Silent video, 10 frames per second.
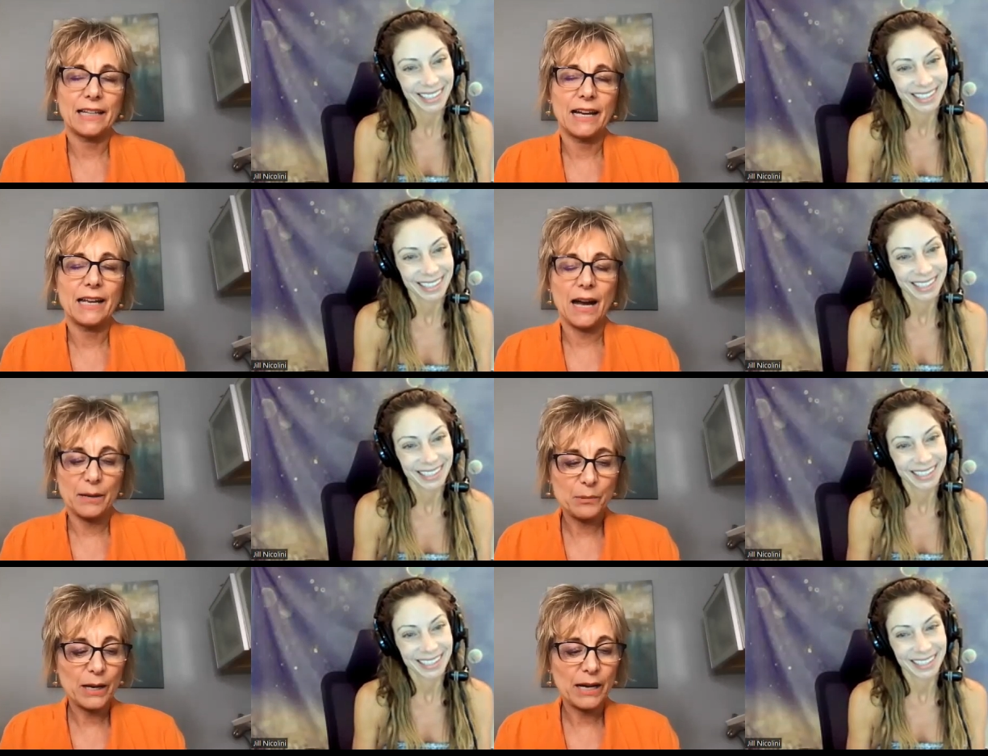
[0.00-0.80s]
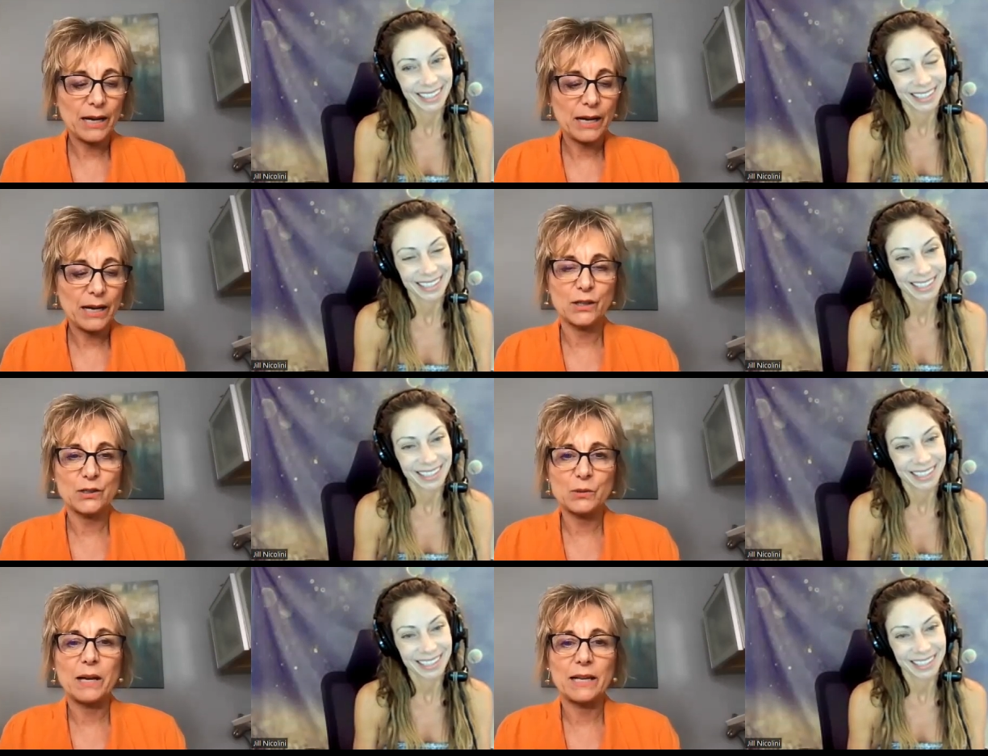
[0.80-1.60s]
Speaker 1: and I, I practice
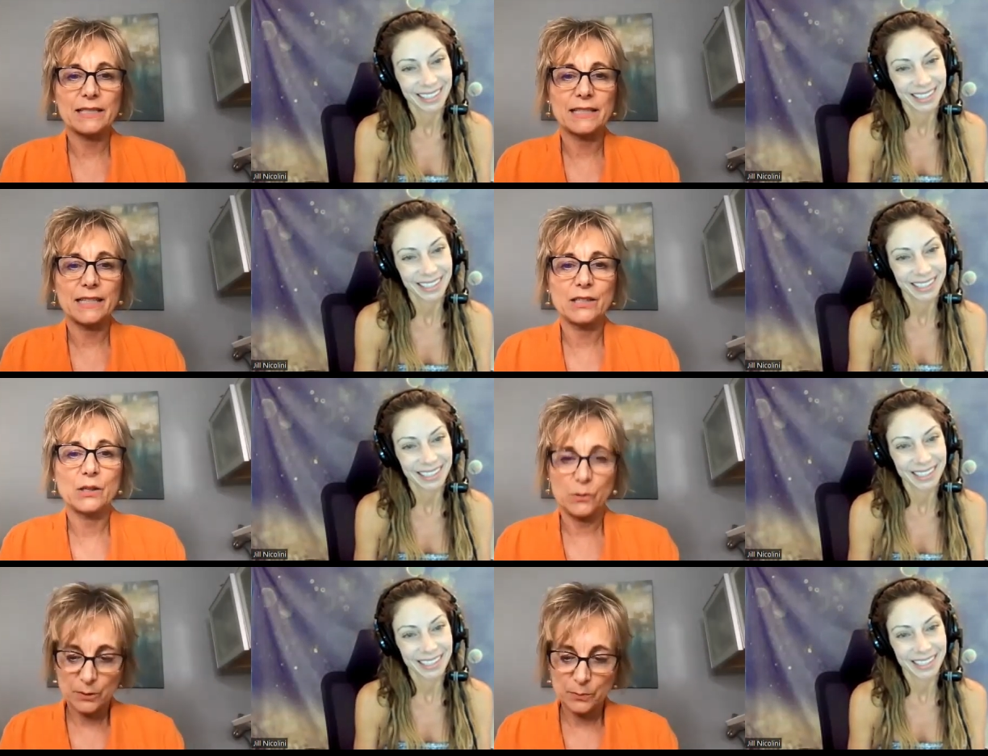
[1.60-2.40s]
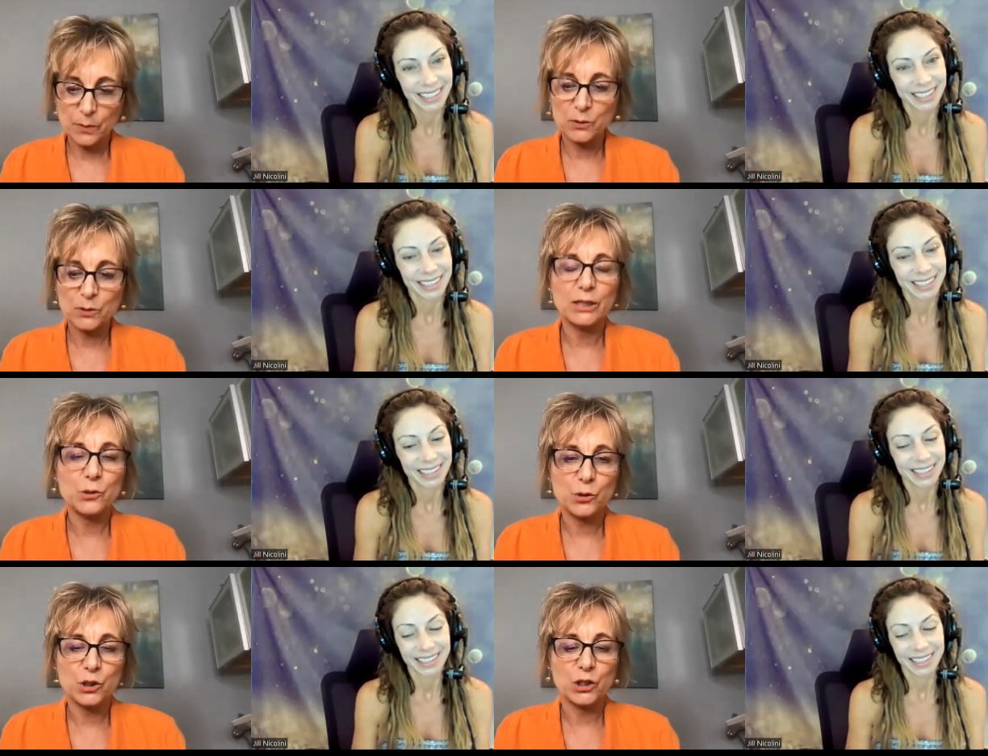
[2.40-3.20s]
functional medicine, mostly
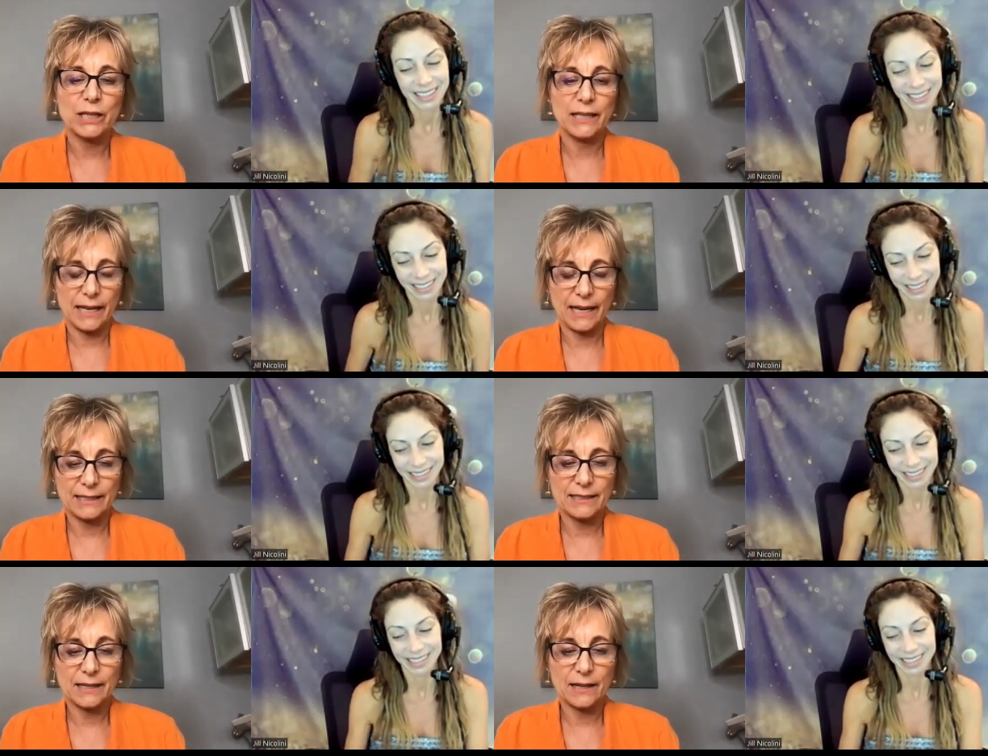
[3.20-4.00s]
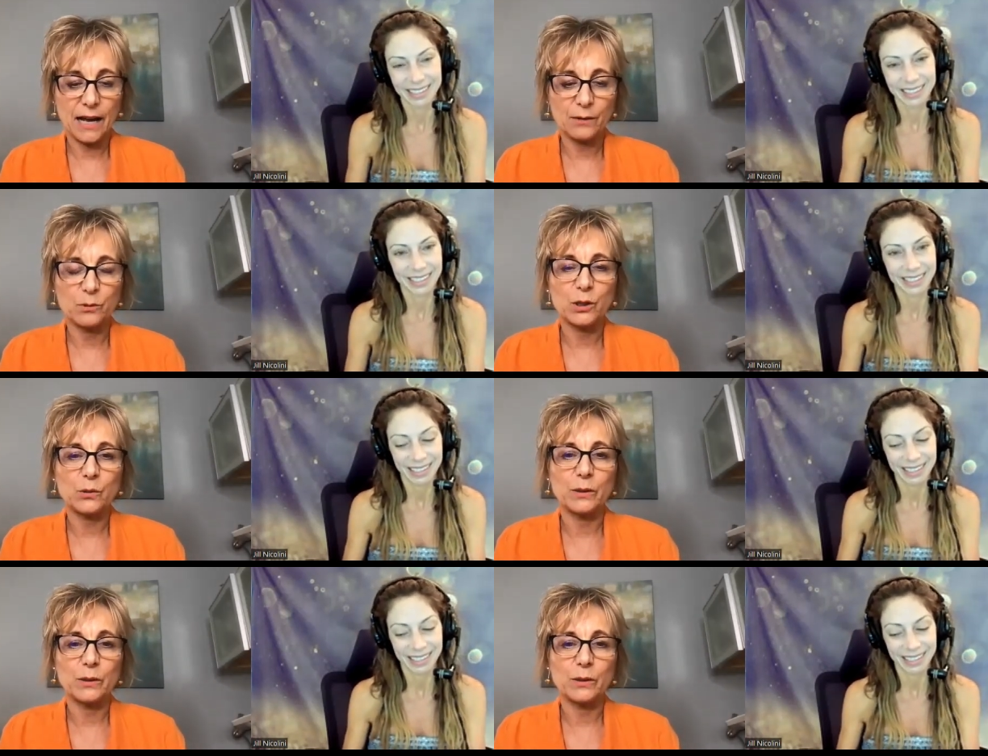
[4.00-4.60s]
nutrition, and uh, I work